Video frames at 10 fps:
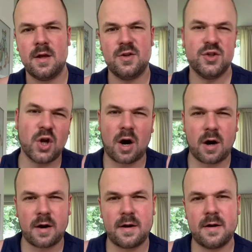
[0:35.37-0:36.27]

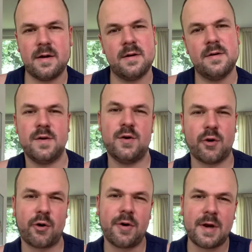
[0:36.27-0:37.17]
dark,
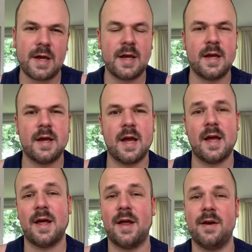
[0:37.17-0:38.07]
dirty,
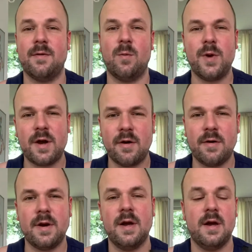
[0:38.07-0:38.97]
and
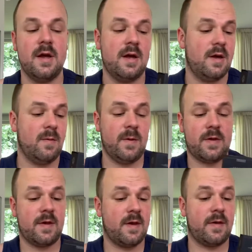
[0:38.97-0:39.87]
weird,
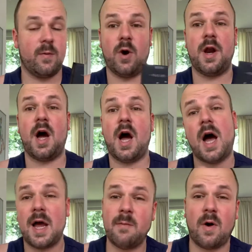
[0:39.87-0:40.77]
which is what
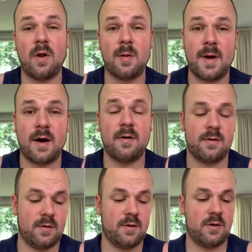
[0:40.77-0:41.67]
I'm all
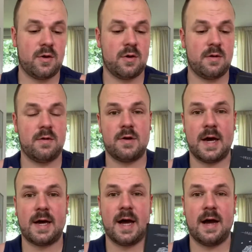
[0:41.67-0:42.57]
about, you should
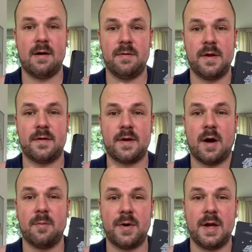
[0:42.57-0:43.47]
check out this
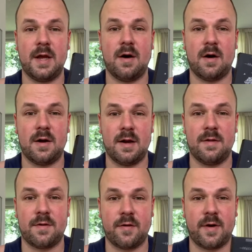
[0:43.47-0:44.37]
company on
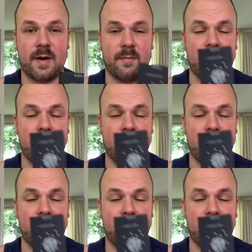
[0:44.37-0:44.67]
Instagram.